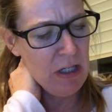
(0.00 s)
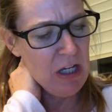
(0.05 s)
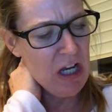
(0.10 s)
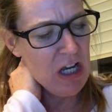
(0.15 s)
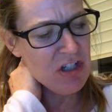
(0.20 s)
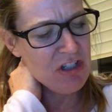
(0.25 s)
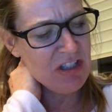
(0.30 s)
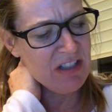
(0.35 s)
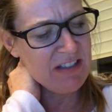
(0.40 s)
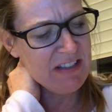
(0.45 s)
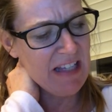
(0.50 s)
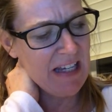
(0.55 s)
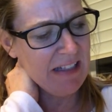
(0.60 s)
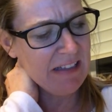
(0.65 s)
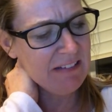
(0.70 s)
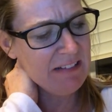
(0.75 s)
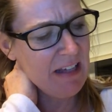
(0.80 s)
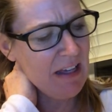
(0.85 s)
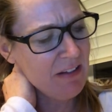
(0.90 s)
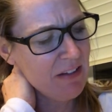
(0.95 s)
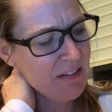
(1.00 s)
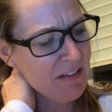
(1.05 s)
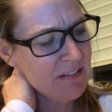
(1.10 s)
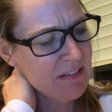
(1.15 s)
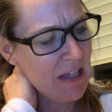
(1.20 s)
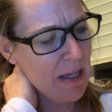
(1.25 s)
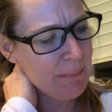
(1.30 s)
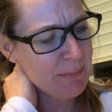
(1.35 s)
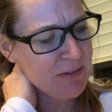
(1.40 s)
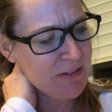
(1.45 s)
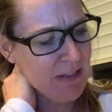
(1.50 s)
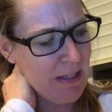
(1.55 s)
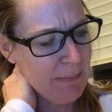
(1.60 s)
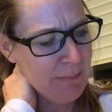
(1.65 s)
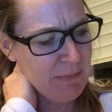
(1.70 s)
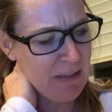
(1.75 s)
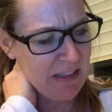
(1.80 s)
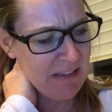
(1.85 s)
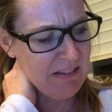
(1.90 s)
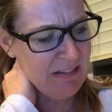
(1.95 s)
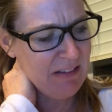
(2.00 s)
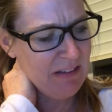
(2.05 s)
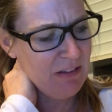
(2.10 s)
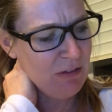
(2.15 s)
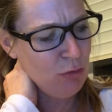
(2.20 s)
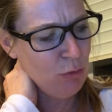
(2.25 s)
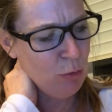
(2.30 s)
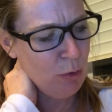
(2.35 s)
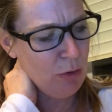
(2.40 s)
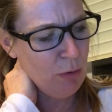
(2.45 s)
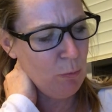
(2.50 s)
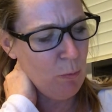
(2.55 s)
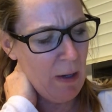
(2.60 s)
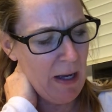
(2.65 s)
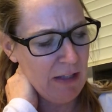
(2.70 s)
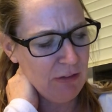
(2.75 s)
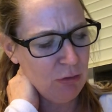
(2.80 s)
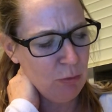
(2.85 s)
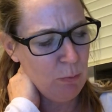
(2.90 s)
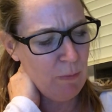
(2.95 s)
She sank down on the top step next to the door to watch,